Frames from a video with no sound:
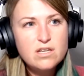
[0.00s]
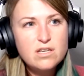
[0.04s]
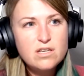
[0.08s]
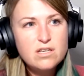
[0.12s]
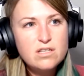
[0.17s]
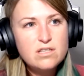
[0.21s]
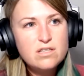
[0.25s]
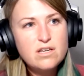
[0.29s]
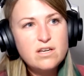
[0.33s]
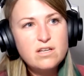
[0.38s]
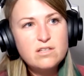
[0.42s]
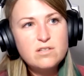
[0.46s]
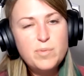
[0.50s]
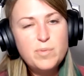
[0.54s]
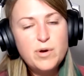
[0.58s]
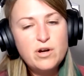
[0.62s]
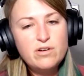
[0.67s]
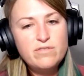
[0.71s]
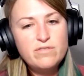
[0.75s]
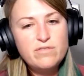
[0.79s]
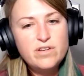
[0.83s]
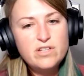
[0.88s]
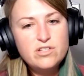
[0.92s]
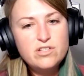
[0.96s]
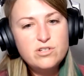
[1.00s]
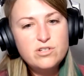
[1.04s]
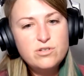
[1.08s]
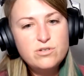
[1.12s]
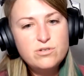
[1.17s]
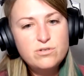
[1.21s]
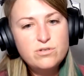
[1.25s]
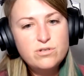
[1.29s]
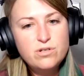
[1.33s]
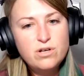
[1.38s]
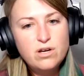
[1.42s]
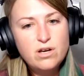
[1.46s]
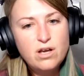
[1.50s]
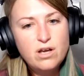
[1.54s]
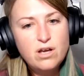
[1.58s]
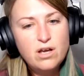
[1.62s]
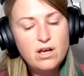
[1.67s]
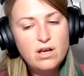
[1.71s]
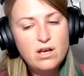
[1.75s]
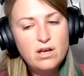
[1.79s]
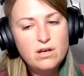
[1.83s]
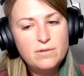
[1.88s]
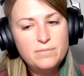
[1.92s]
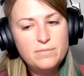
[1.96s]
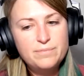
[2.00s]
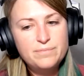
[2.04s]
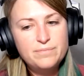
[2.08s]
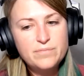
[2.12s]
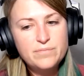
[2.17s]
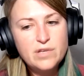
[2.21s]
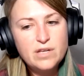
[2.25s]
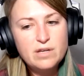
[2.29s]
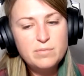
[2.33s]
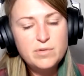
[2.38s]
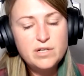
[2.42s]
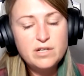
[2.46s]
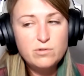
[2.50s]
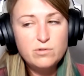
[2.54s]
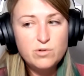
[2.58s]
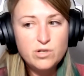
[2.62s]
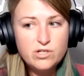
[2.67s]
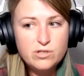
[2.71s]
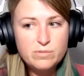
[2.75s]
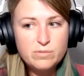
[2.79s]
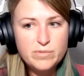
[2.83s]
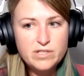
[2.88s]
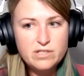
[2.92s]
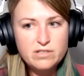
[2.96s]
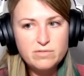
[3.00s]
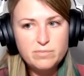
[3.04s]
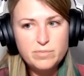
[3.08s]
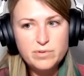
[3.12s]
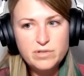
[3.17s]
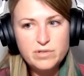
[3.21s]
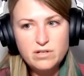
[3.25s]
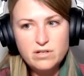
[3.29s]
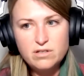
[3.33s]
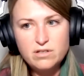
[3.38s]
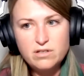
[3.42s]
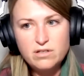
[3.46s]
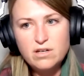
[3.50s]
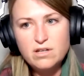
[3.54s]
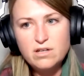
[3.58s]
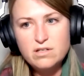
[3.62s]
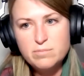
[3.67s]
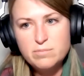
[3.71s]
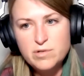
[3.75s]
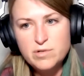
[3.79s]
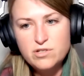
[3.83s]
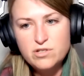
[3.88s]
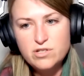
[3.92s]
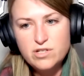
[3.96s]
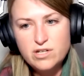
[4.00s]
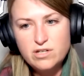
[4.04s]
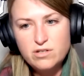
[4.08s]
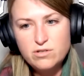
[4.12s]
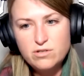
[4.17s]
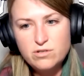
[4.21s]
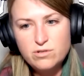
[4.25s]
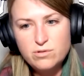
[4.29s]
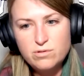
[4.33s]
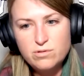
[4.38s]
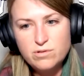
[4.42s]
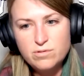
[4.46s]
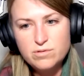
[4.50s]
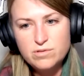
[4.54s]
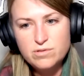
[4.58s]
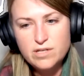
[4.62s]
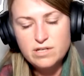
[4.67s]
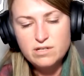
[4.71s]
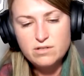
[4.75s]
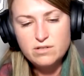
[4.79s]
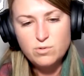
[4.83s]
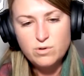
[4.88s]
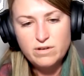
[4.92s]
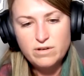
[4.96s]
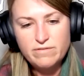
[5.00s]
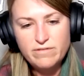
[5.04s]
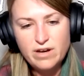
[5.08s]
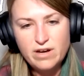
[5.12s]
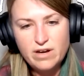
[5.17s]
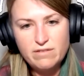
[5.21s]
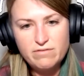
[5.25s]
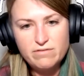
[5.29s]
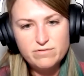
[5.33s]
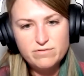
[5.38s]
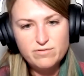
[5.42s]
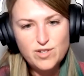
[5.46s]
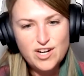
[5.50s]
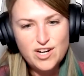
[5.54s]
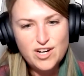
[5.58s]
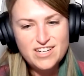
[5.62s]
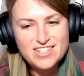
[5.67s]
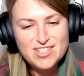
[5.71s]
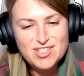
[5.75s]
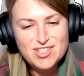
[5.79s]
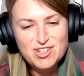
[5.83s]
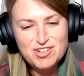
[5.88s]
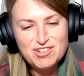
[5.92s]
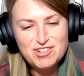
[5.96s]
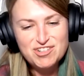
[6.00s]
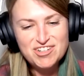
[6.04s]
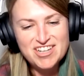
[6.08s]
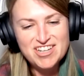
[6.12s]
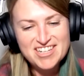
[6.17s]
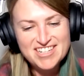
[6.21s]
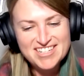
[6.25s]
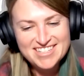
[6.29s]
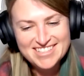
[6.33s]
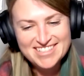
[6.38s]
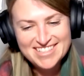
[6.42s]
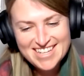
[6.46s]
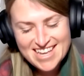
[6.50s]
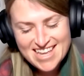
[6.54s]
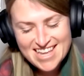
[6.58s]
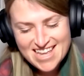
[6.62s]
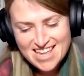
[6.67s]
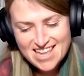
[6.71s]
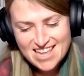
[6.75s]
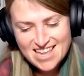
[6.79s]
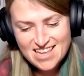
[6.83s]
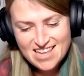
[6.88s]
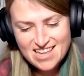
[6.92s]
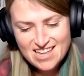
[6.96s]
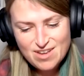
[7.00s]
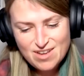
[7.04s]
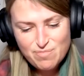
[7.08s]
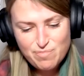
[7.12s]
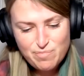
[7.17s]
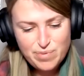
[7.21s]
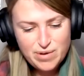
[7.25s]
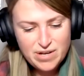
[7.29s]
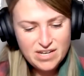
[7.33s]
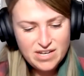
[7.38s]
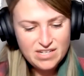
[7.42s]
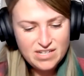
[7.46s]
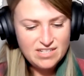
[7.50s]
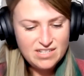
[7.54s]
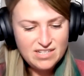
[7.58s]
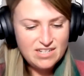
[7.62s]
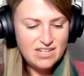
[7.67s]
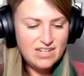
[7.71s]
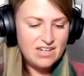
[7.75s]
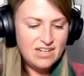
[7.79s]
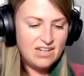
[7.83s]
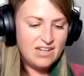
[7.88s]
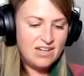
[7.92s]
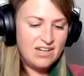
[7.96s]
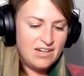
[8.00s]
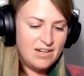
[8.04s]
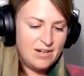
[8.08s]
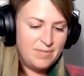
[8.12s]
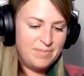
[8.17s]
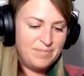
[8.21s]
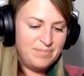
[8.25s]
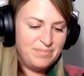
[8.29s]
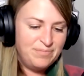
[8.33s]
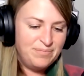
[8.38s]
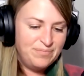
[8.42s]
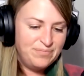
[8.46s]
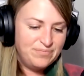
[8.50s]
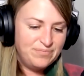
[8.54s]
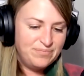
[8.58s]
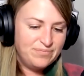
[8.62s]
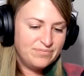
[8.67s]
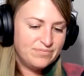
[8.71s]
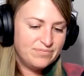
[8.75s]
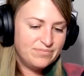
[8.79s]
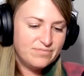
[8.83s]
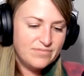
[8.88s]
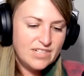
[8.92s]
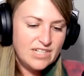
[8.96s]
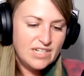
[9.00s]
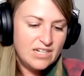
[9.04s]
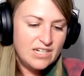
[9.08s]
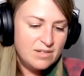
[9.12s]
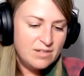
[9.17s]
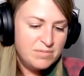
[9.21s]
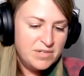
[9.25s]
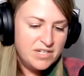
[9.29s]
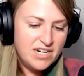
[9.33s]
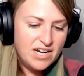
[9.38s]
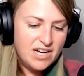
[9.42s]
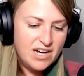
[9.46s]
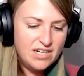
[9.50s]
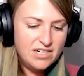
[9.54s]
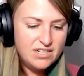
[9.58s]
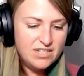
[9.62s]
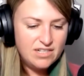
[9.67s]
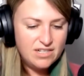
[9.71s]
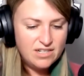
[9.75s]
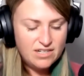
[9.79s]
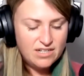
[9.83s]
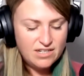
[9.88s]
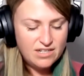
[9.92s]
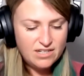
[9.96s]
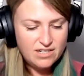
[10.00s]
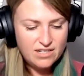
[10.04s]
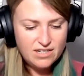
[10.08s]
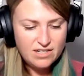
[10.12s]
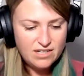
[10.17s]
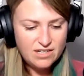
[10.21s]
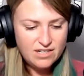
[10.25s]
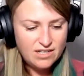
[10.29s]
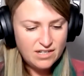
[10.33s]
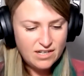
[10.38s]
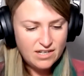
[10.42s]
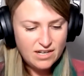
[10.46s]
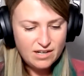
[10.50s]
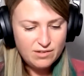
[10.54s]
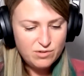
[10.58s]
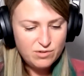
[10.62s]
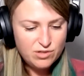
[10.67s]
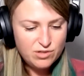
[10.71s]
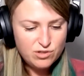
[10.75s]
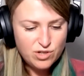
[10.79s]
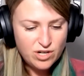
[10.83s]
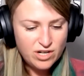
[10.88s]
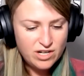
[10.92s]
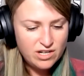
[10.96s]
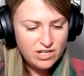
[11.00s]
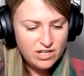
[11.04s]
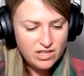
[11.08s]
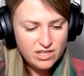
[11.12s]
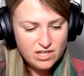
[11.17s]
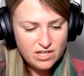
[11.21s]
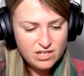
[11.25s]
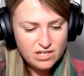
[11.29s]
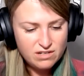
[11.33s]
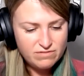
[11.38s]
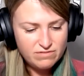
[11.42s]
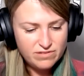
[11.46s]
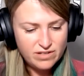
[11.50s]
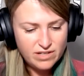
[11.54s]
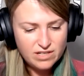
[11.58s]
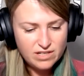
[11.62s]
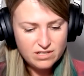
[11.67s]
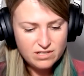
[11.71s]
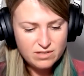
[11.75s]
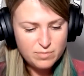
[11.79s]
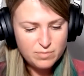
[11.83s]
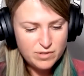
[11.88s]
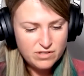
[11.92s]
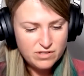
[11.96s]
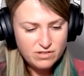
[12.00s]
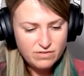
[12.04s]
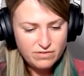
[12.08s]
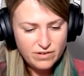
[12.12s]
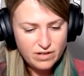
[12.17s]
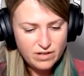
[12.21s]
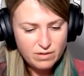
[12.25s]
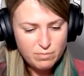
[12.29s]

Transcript: that's part of it too. I mean, I question myself, but not as much as I used to when I was like 25, right? So, but um, yeah, I mean, I was trying to think of like a specific